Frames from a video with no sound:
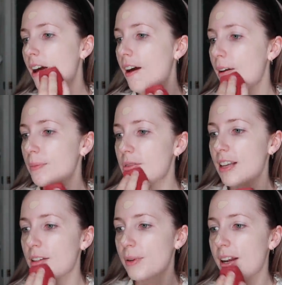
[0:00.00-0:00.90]
Um, so
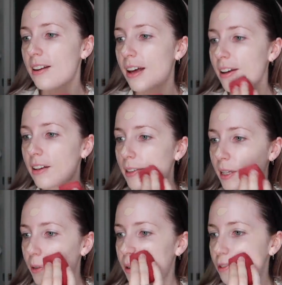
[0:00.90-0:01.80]
that's when our like
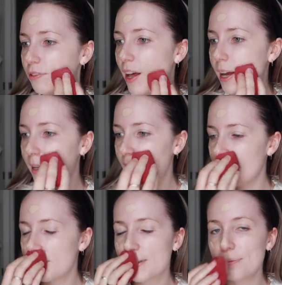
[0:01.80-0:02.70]
literal flight
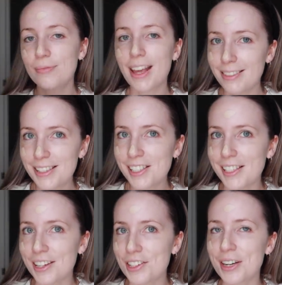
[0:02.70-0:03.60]
leaves at this
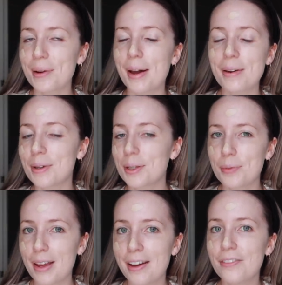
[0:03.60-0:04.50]
stage anyway, because
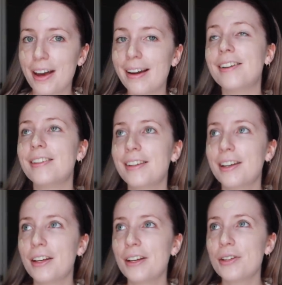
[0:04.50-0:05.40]
we have had
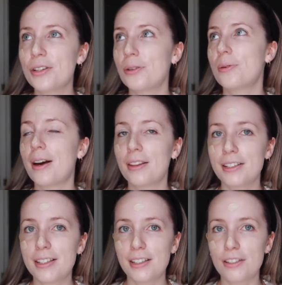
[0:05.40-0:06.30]
two other
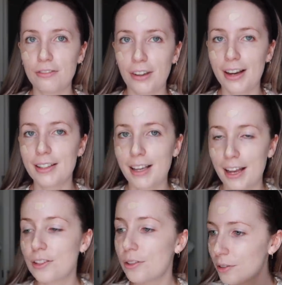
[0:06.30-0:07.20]
sets of flights
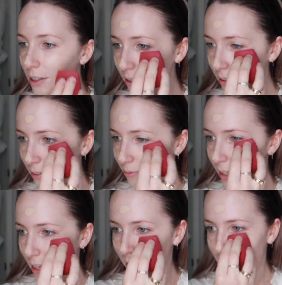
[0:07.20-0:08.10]
cancelled.
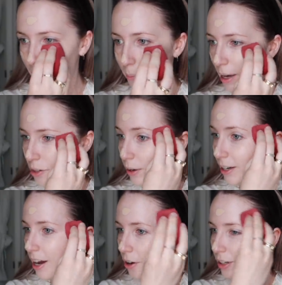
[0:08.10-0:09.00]
But we're
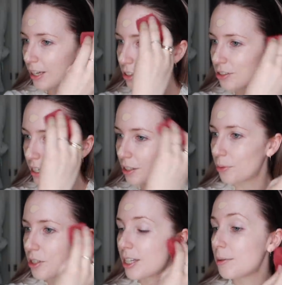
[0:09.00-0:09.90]
now on Air New Zealand,
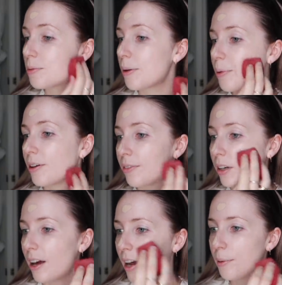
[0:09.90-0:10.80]
which seems to be pretty
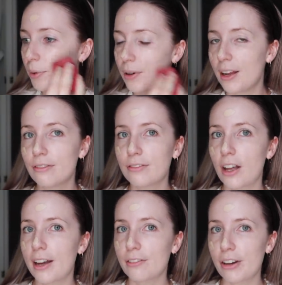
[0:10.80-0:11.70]
reliable and
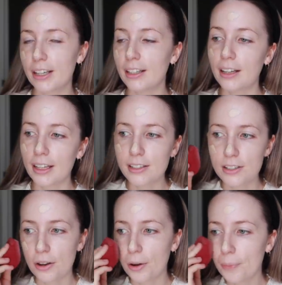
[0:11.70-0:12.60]
flying regularly,
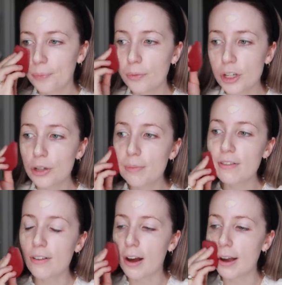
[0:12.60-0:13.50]
so we should be
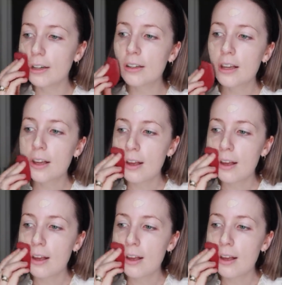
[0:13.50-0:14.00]
fine.